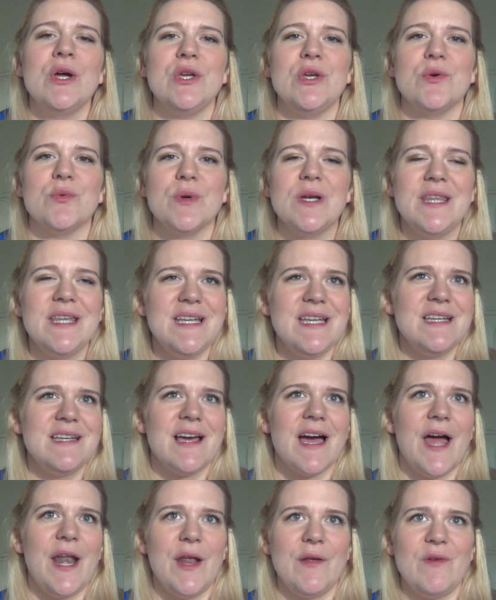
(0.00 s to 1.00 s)
you really need
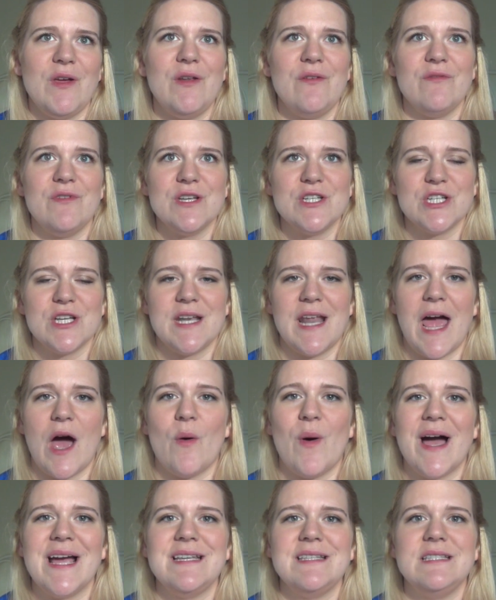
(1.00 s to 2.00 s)
to kind of envision
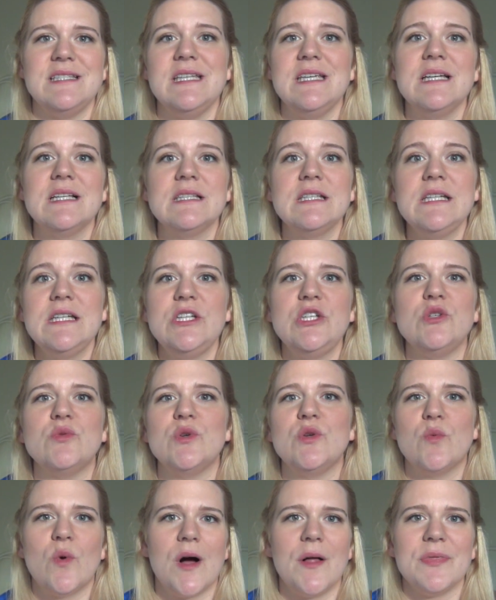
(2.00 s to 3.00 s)
how ideally you
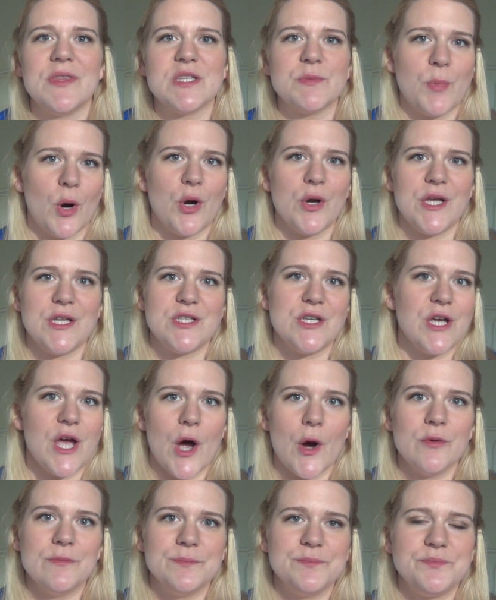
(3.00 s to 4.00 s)
would want this party to
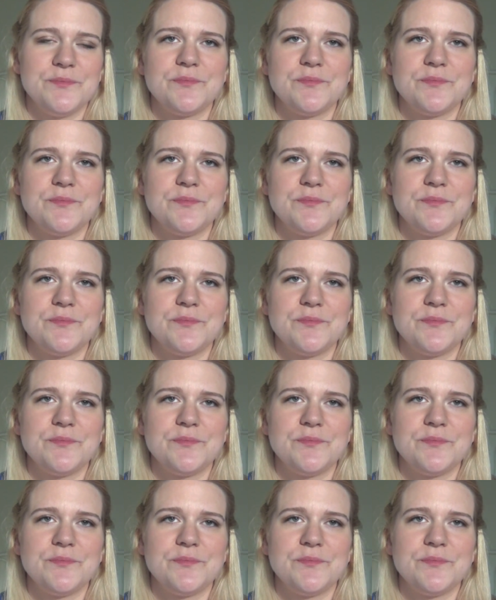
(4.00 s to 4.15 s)
go.